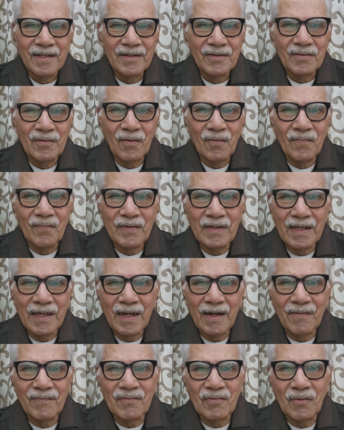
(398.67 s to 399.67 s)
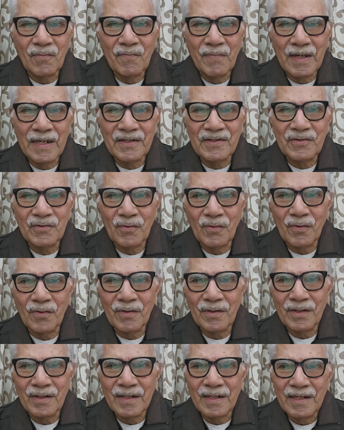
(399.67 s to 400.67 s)
So we have to make
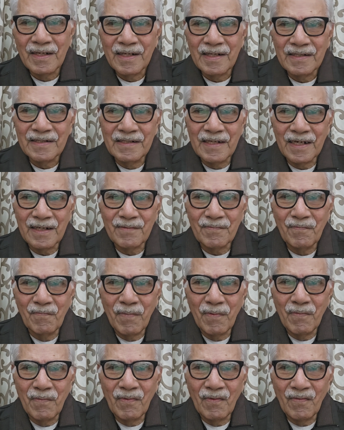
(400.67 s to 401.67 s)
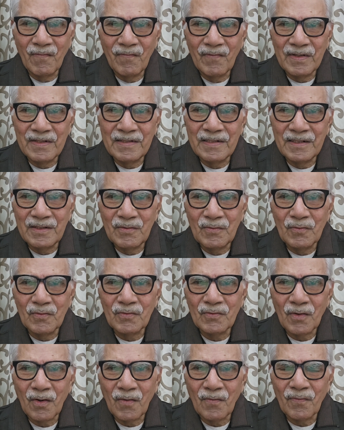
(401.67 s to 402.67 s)
sure that with the
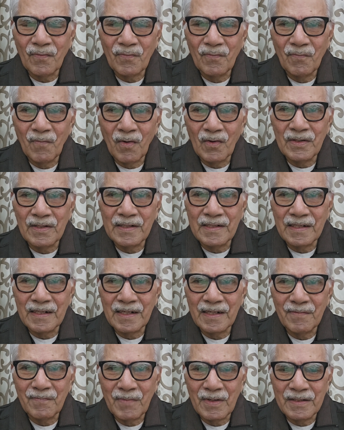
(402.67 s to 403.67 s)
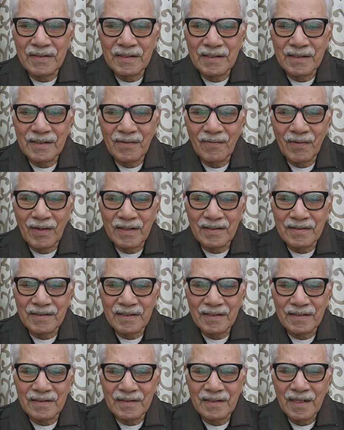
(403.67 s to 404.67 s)
use of monitoring and measuring
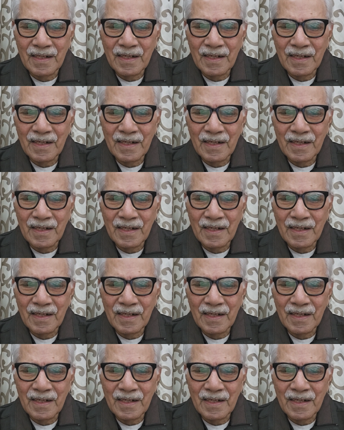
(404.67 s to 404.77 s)
devices,